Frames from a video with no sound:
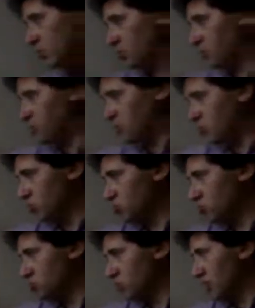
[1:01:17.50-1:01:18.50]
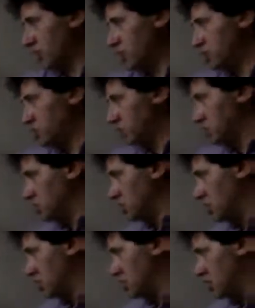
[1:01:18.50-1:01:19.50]
no pure strategy.
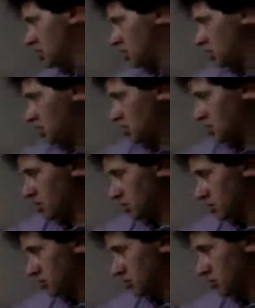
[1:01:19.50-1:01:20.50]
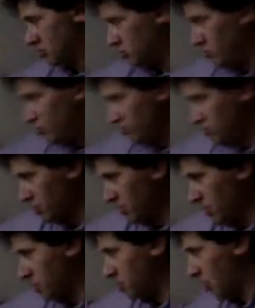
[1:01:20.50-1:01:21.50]
There's no pure strategy,